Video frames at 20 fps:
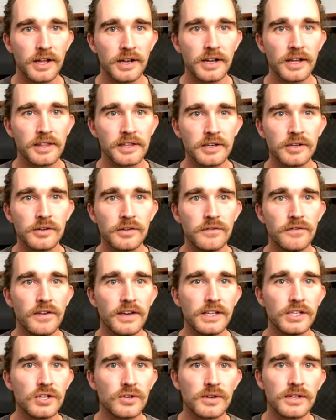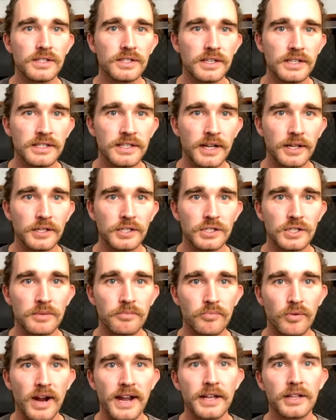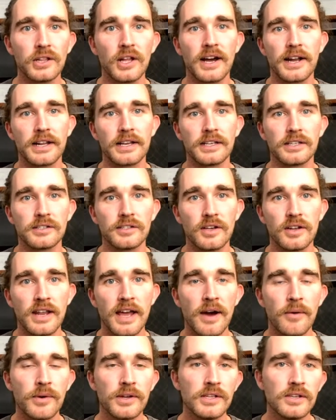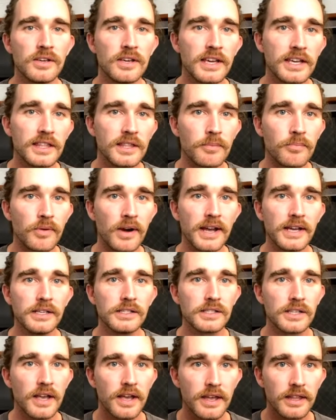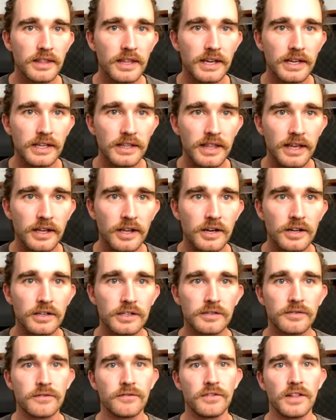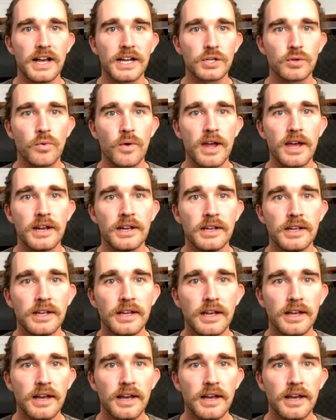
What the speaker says: Another good feature is intelligent brake lighting. So now when you hit the brakes, they're going to flash red.